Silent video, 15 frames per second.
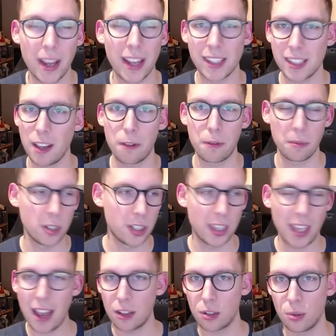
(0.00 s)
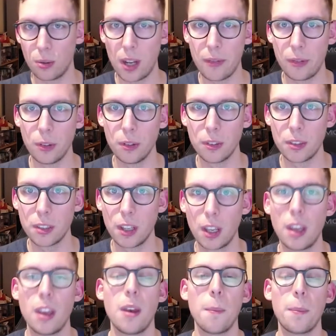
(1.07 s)
aside from just the actual levels,
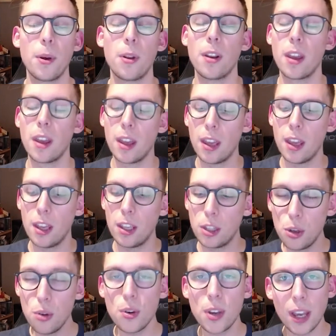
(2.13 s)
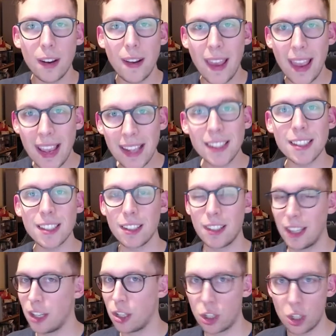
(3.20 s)
but you can
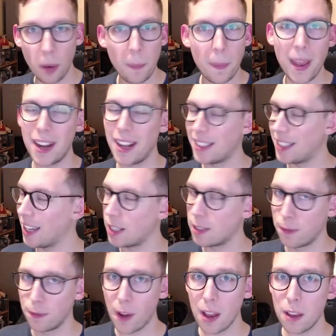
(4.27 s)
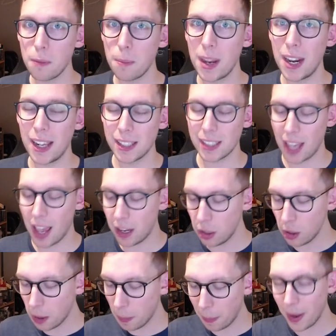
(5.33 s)
instantly jump in. It takes 5 minutes and you
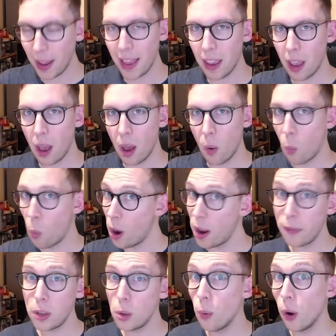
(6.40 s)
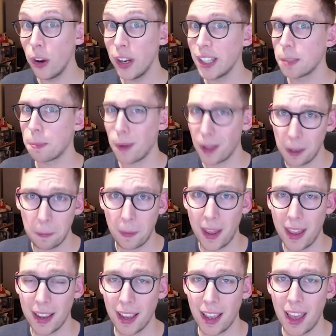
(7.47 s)
can play whatever you want. It's blind
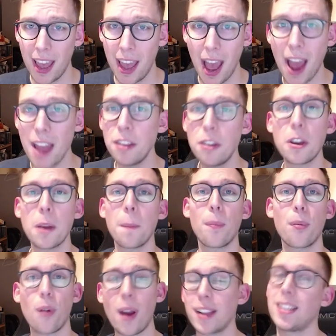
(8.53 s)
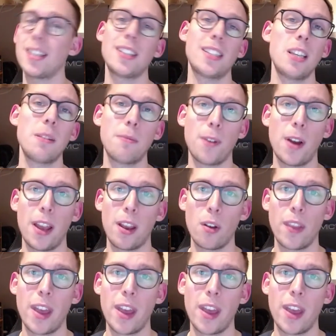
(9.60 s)
pick. And you can practice team fighting on that